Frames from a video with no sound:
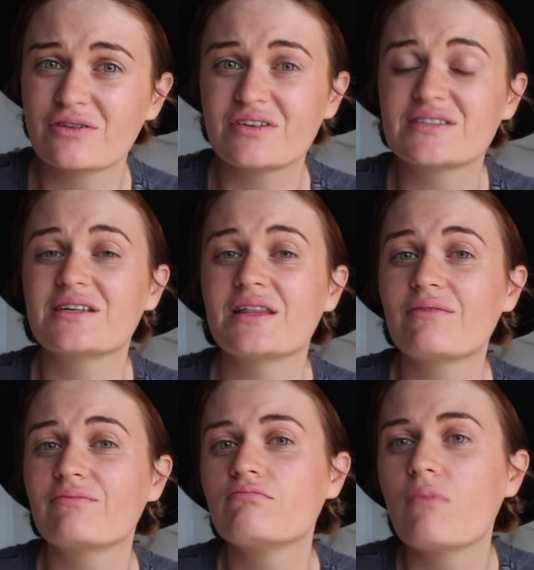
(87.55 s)
obviously
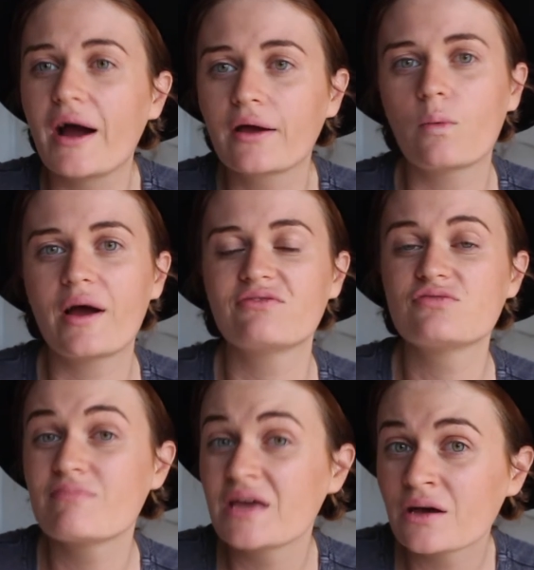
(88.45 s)
they're
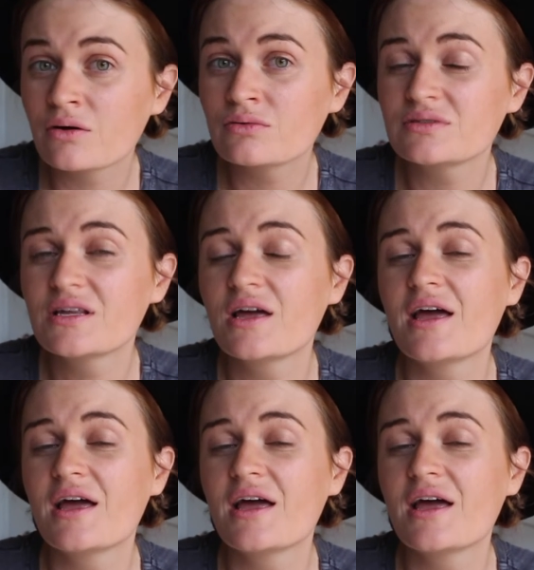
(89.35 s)
microwaved meals.